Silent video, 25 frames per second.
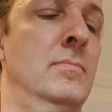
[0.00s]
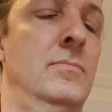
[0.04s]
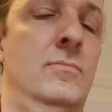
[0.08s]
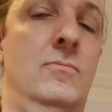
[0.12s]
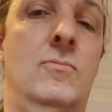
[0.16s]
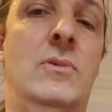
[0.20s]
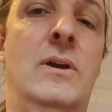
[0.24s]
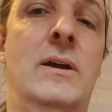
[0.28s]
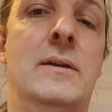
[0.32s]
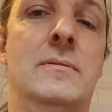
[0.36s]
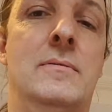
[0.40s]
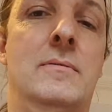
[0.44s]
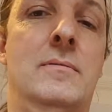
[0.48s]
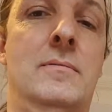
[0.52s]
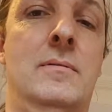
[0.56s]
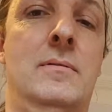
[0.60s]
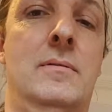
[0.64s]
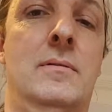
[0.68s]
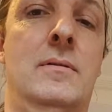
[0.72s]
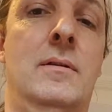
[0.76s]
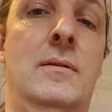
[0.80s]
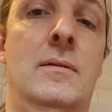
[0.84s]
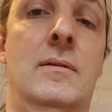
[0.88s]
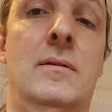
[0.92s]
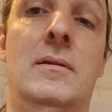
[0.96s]
Right?
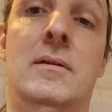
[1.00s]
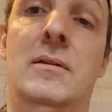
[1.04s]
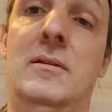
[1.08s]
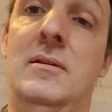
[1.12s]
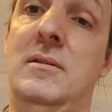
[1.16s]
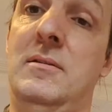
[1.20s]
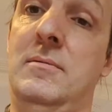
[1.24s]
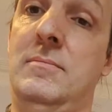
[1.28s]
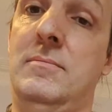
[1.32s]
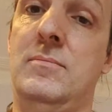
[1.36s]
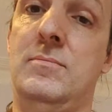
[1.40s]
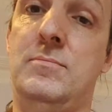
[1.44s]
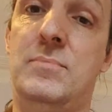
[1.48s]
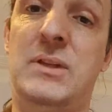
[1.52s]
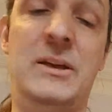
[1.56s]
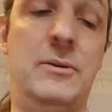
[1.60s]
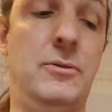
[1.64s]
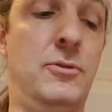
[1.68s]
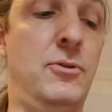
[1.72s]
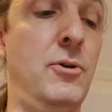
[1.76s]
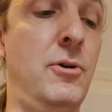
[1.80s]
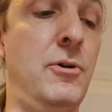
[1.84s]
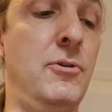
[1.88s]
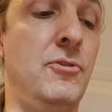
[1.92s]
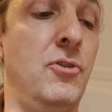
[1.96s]
Play it in
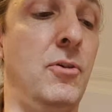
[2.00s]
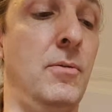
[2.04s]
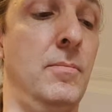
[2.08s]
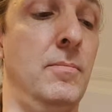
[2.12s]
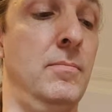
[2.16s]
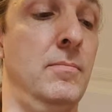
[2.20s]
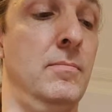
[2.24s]
thirds.